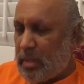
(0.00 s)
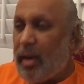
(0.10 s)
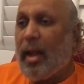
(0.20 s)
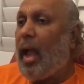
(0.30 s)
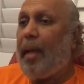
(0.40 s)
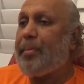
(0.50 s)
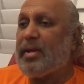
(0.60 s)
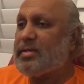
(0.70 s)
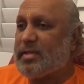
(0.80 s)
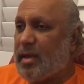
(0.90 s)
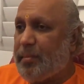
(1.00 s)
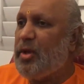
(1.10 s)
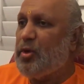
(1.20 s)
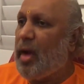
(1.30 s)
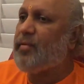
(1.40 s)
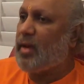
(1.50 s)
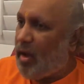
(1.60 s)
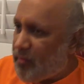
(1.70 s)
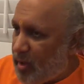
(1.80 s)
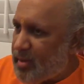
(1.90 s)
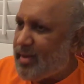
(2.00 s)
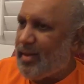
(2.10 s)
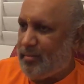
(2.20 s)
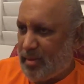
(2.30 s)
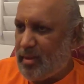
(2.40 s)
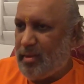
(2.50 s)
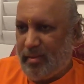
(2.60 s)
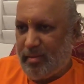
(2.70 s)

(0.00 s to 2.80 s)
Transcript: And happiness does not mean you have to laugh all the time. Huh?